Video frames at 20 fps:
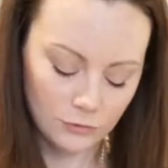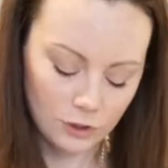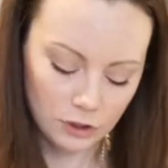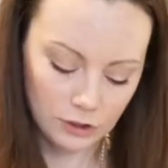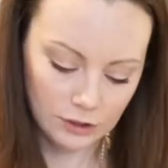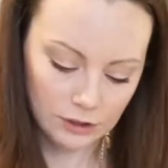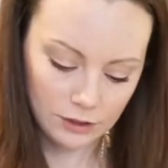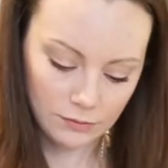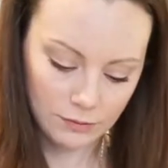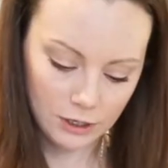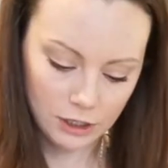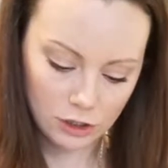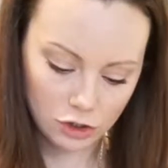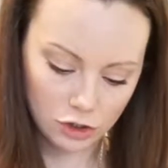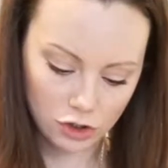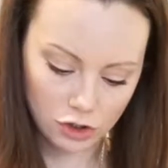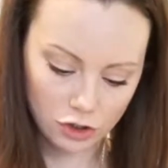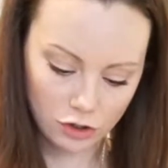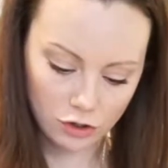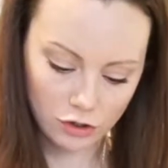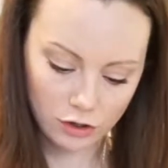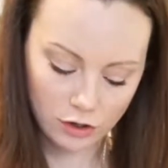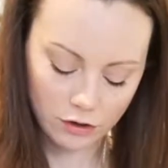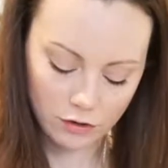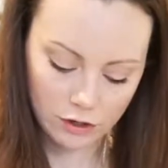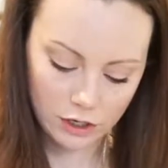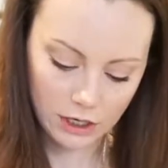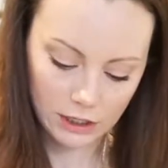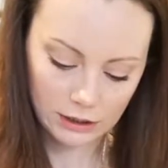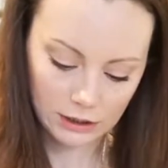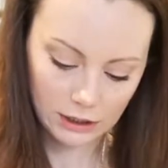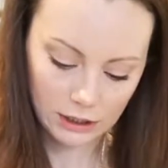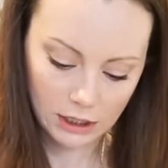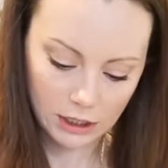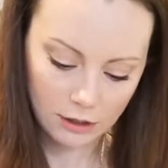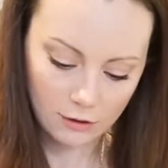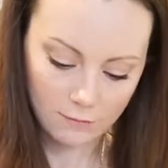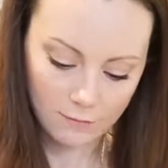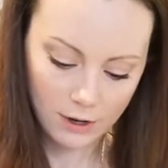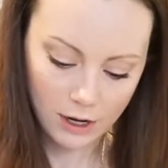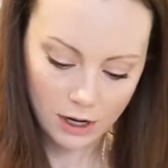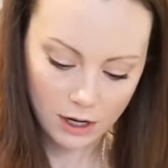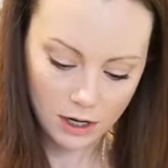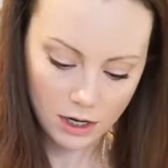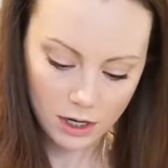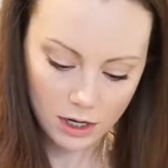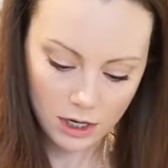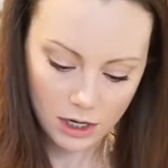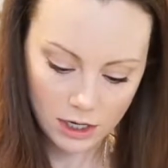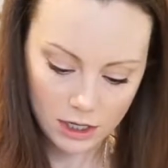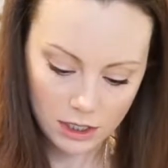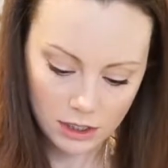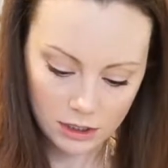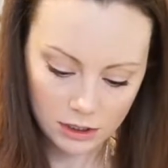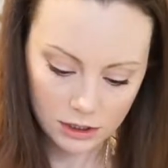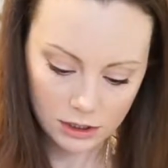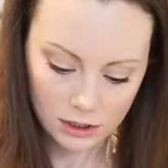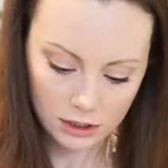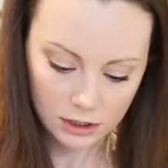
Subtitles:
just to make sure they're nicely combined.